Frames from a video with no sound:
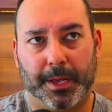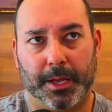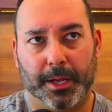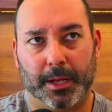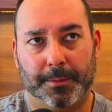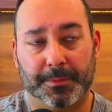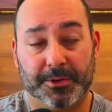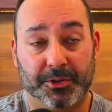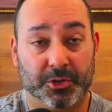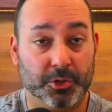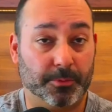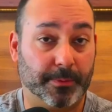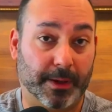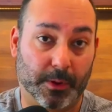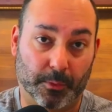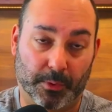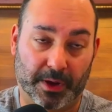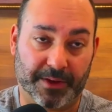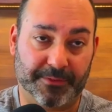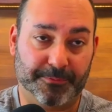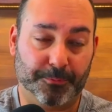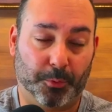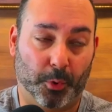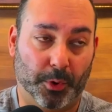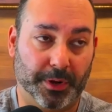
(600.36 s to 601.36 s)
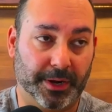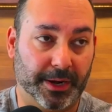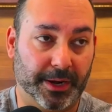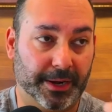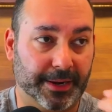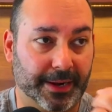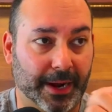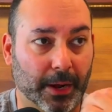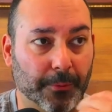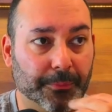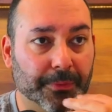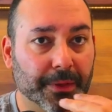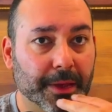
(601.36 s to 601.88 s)
until my wife
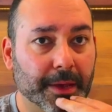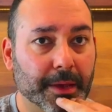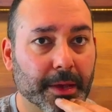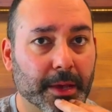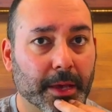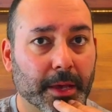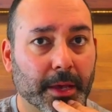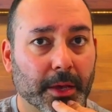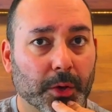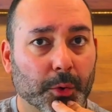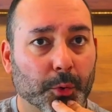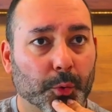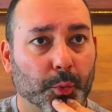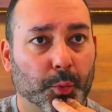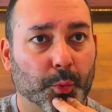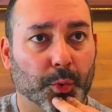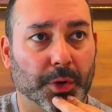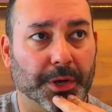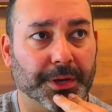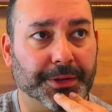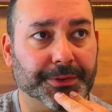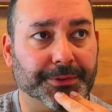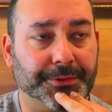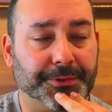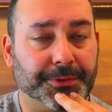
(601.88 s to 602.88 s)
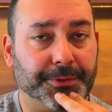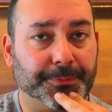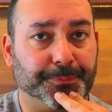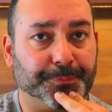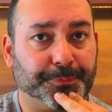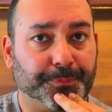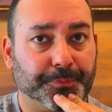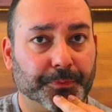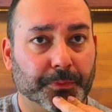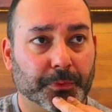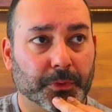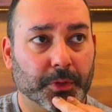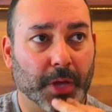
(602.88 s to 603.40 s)
pointed it out was
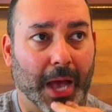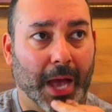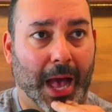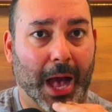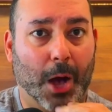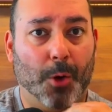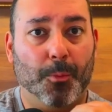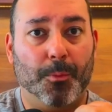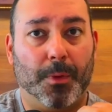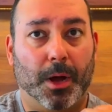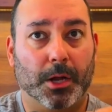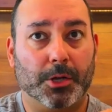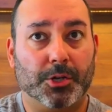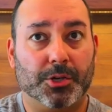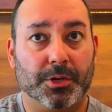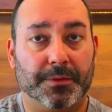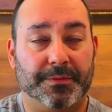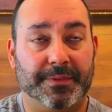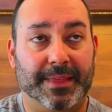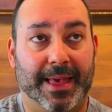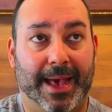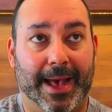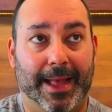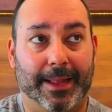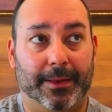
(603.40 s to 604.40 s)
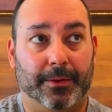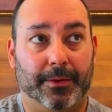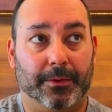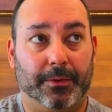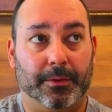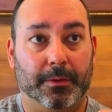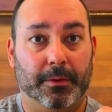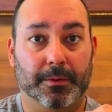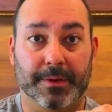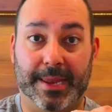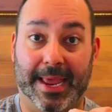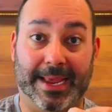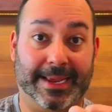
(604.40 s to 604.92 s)
how much of
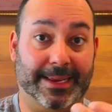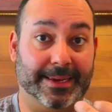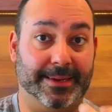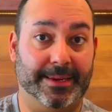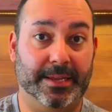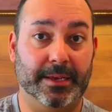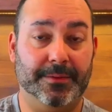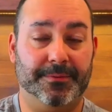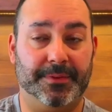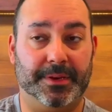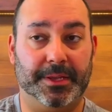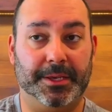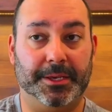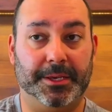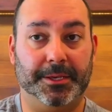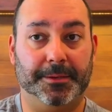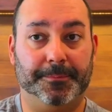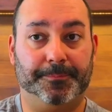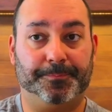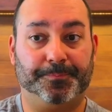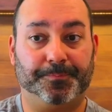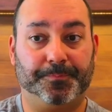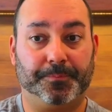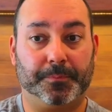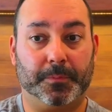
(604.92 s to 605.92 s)
that negativity